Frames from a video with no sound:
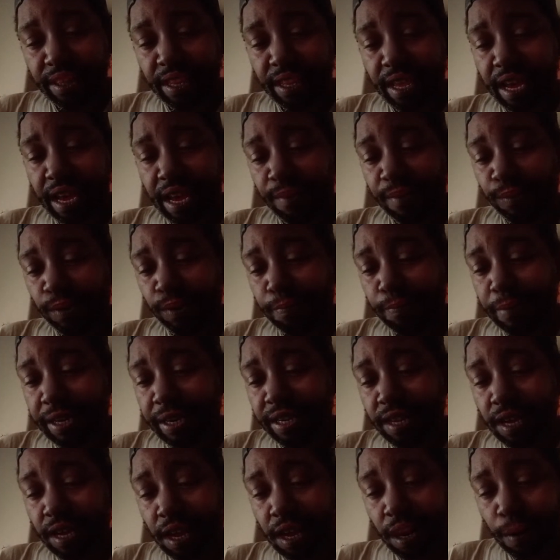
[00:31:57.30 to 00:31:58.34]
It would
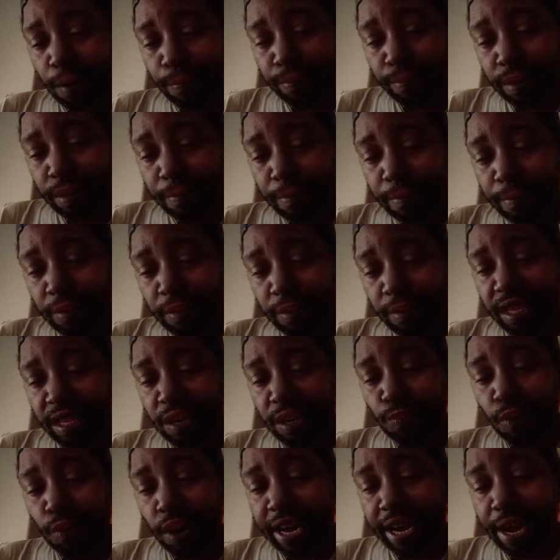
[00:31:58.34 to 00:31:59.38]
become
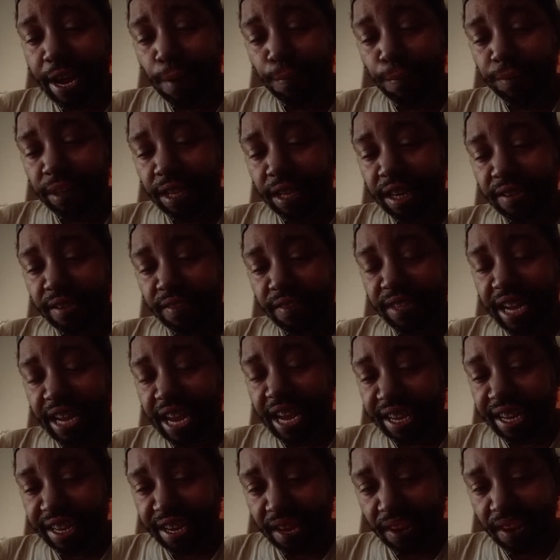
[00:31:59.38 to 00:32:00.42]
WTYM later
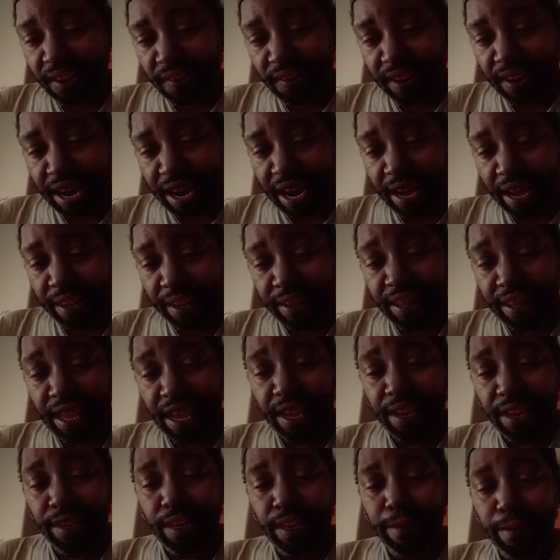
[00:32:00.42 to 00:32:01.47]
that year, and
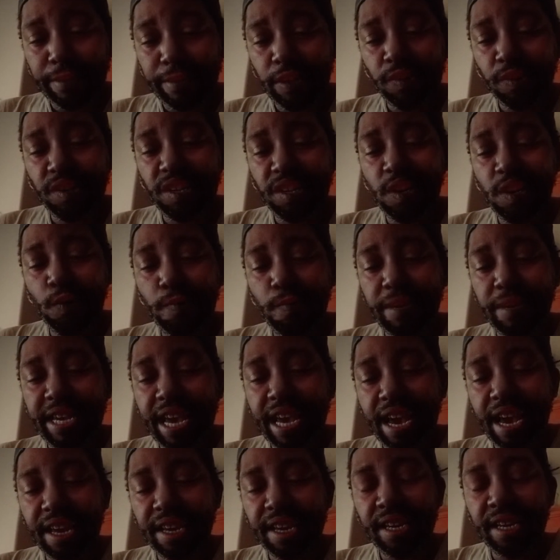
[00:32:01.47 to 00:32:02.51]
then
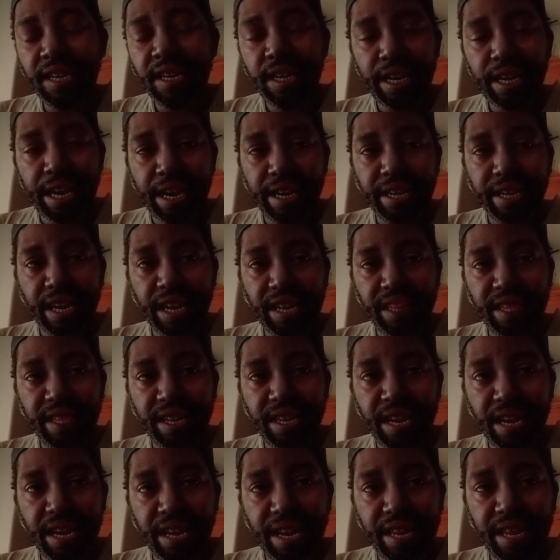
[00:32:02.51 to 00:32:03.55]
WQBN in
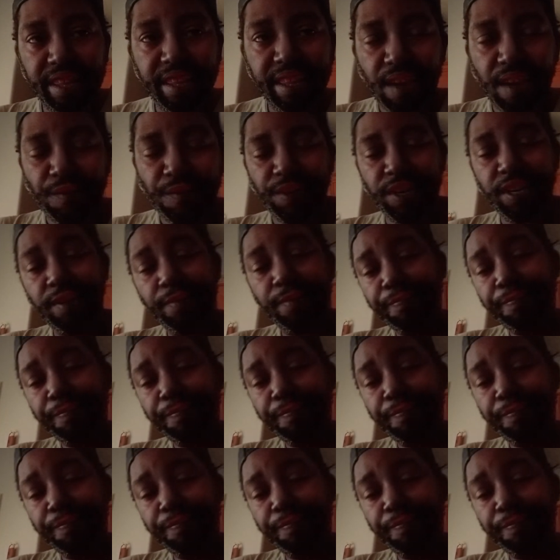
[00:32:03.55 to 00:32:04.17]
1987.